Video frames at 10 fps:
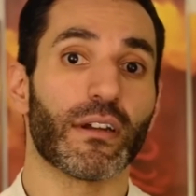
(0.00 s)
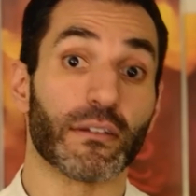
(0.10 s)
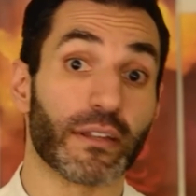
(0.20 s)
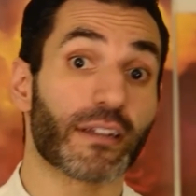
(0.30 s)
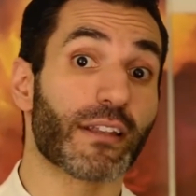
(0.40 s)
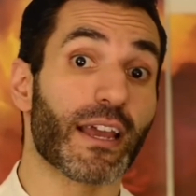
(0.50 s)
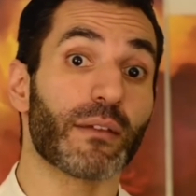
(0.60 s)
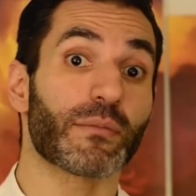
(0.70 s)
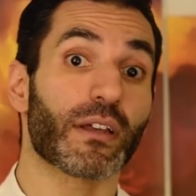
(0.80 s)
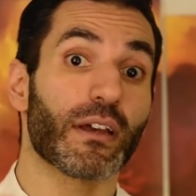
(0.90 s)

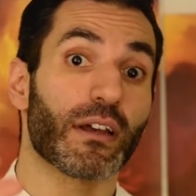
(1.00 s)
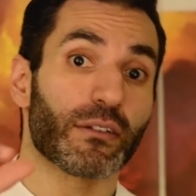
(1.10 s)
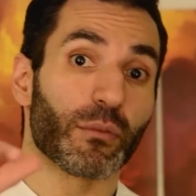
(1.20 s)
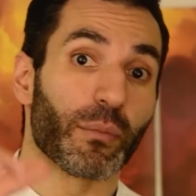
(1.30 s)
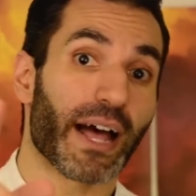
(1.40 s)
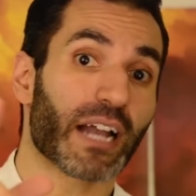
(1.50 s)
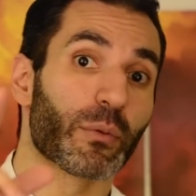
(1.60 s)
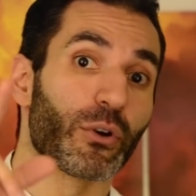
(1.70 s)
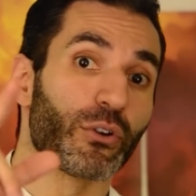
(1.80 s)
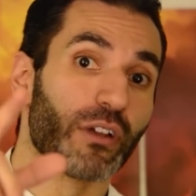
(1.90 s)
nicknamed the
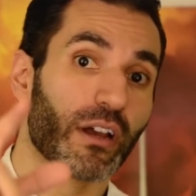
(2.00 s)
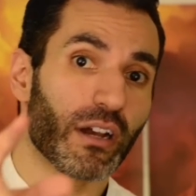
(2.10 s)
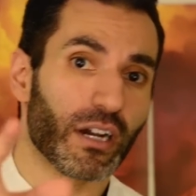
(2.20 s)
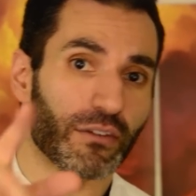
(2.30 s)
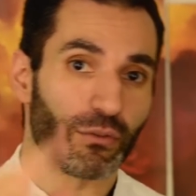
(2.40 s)
Blackbird of